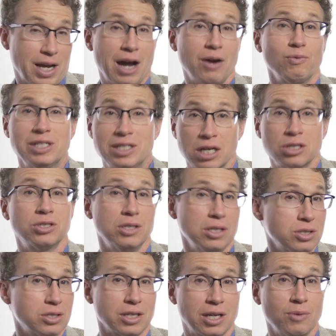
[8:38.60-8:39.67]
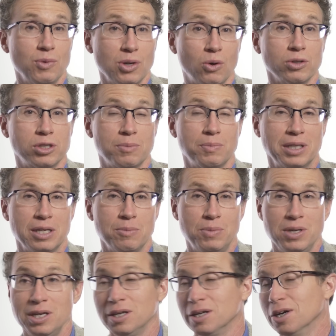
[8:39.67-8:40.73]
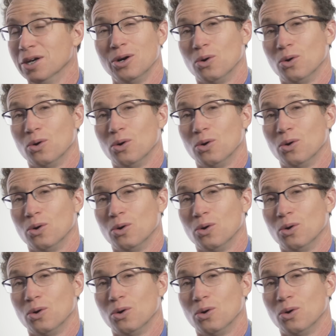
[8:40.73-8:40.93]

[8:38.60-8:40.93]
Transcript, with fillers: How reductionistic can we ultimately be?